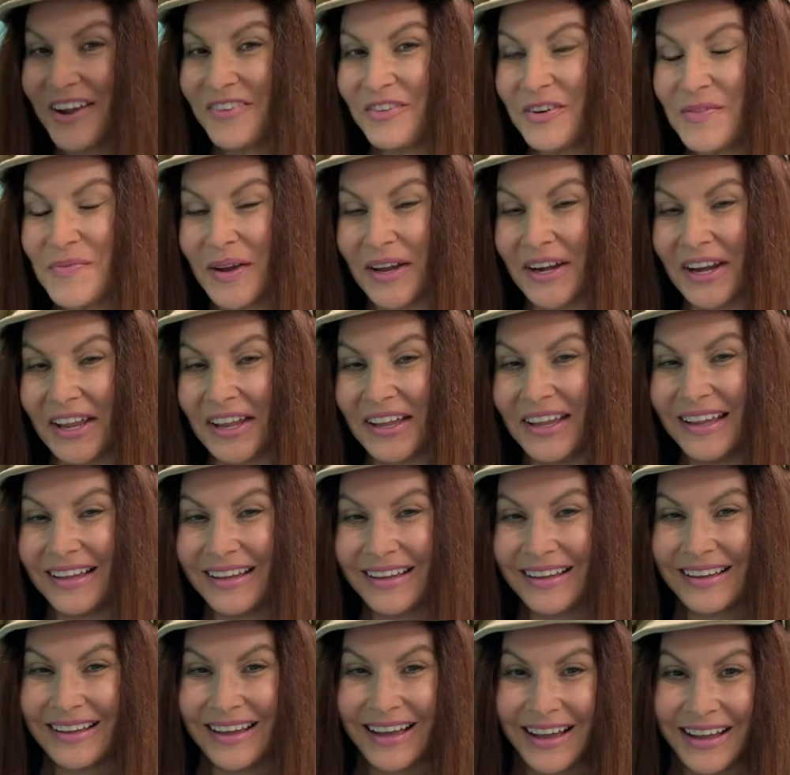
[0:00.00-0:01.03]
everybody,
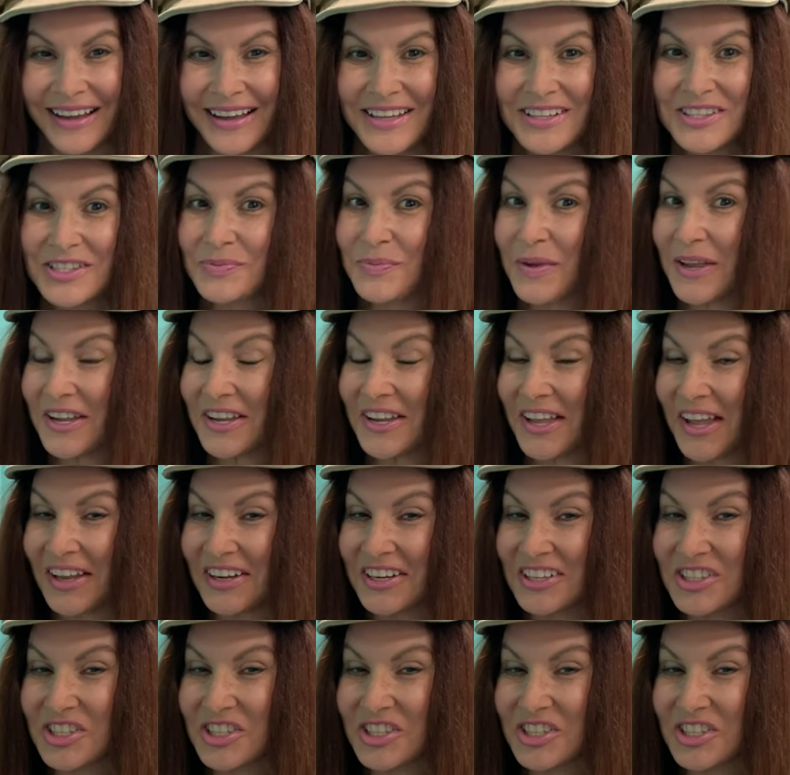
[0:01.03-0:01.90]
it's me again,